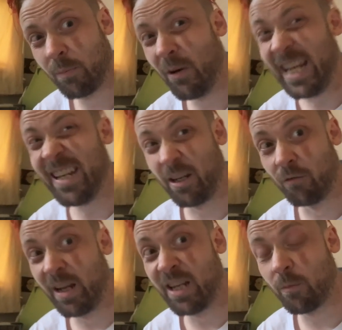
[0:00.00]
It's pretty easy
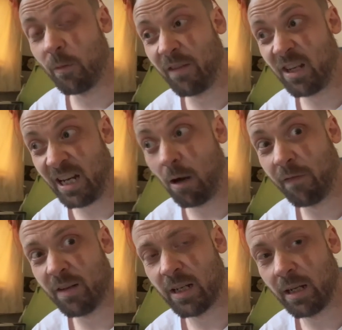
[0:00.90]
to reason with
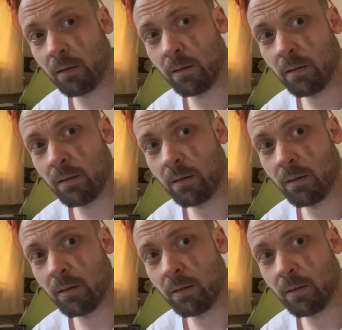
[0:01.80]
yourself, isn't it?